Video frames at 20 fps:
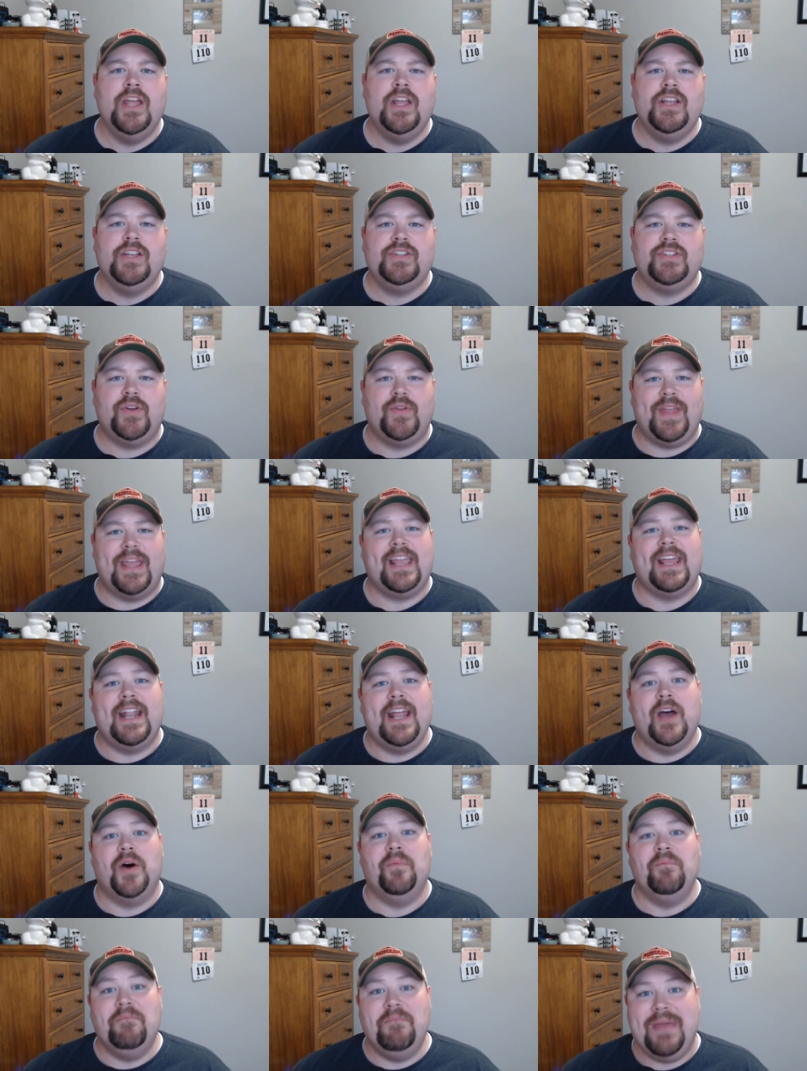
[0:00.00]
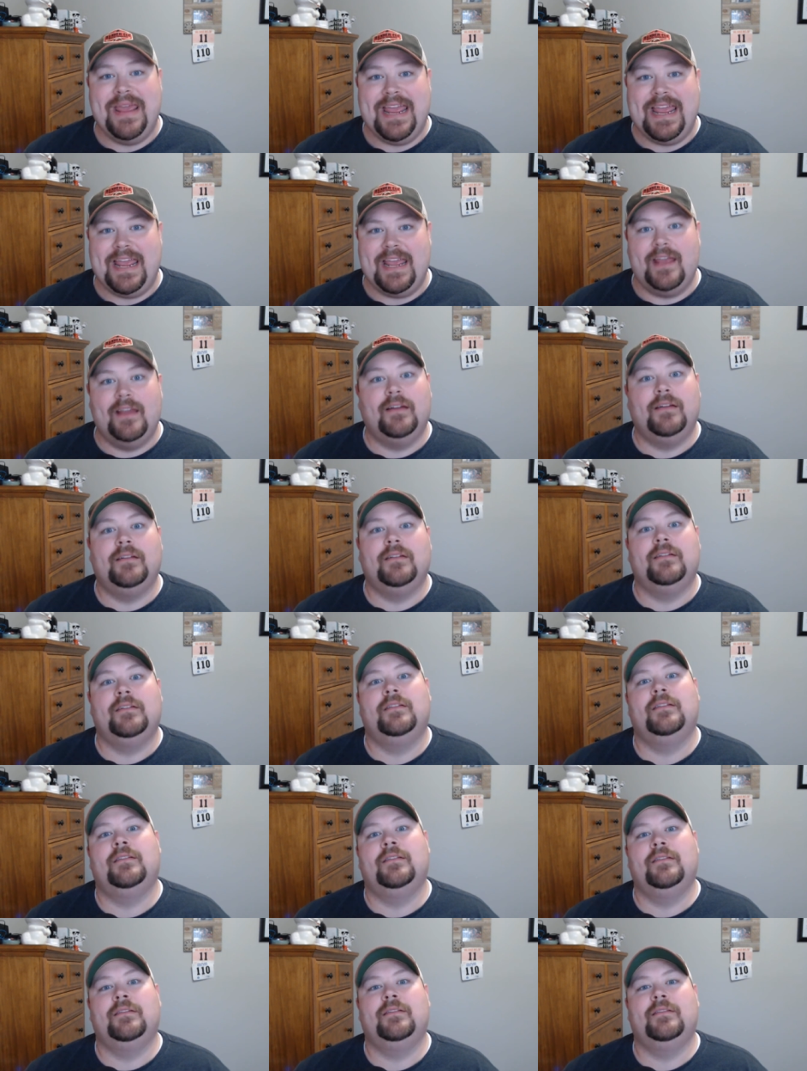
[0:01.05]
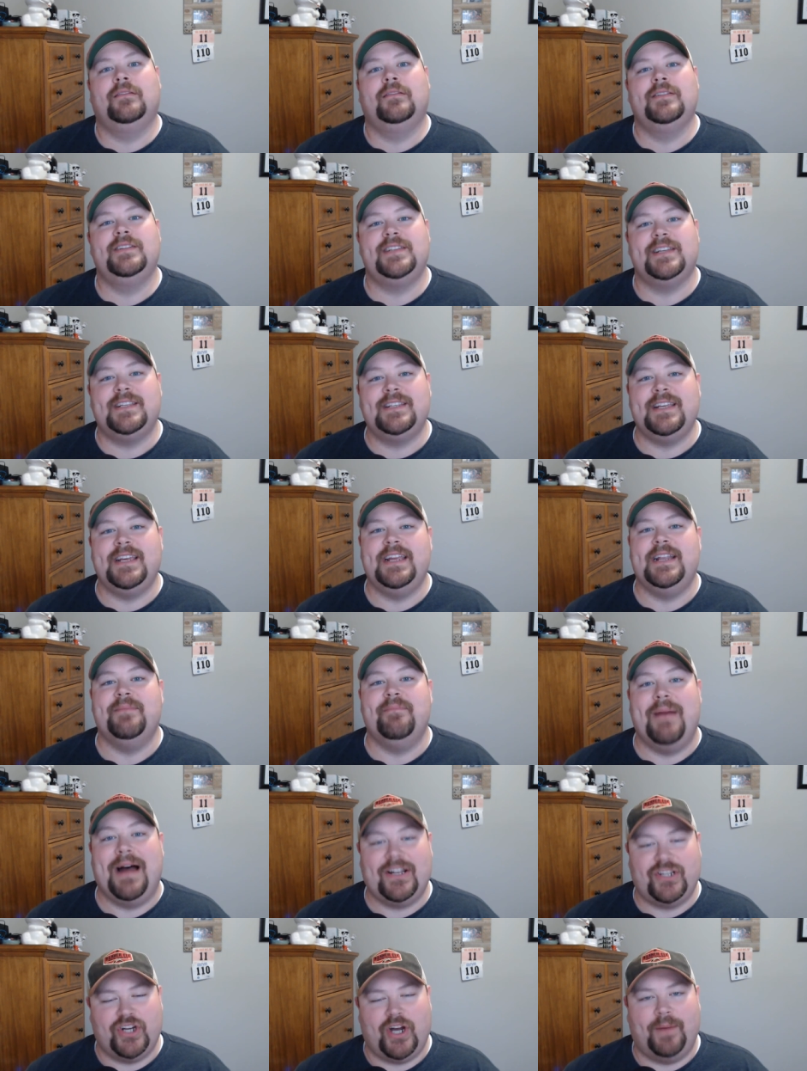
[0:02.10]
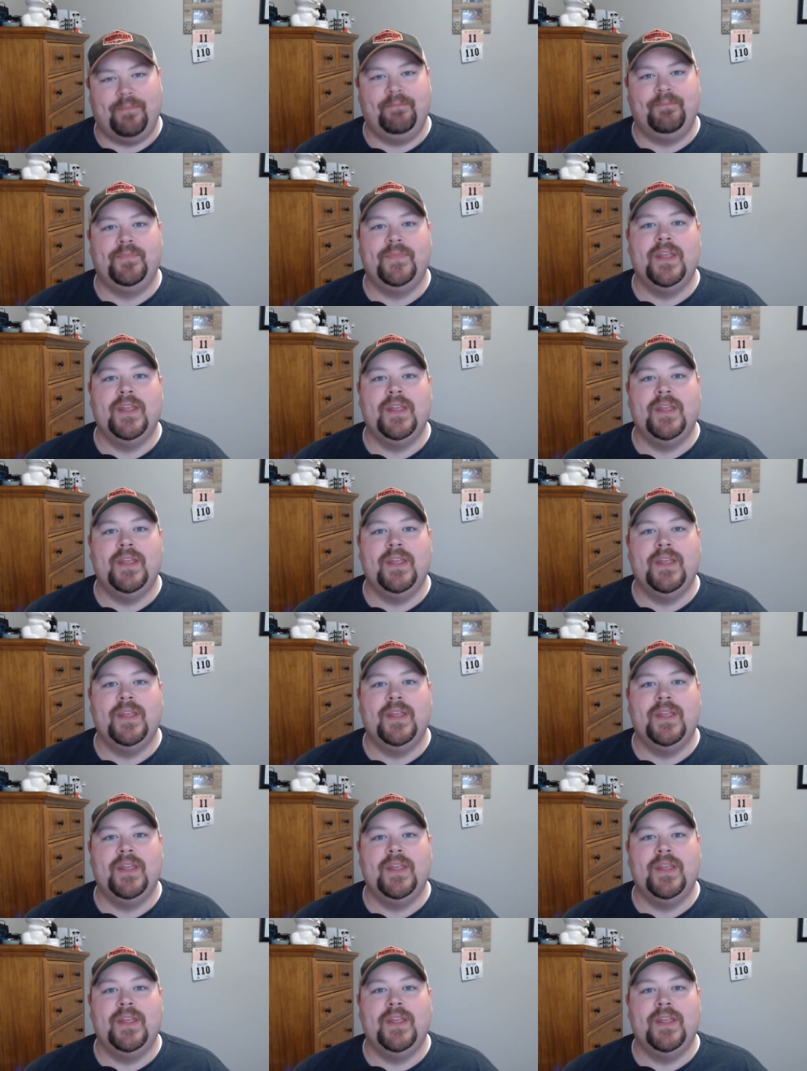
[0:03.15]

so they could help me succeed in my job.